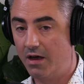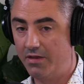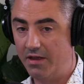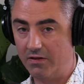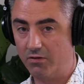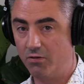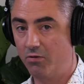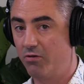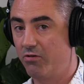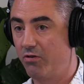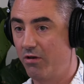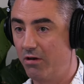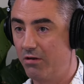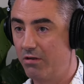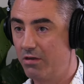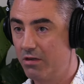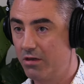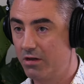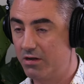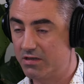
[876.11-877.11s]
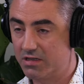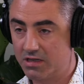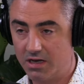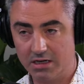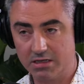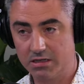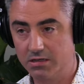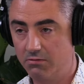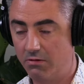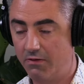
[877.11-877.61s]
And that's also the
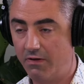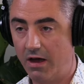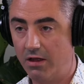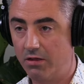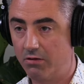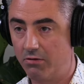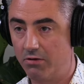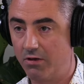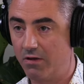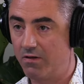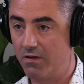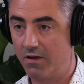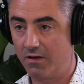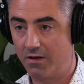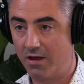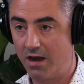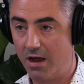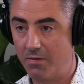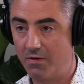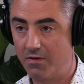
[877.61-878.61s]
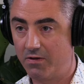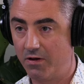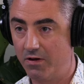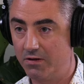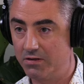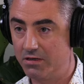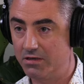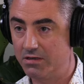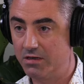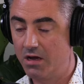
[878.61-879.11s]
discussion that we've had through these 16
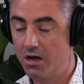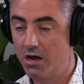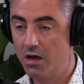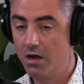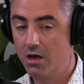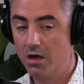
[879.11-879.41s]
episodes is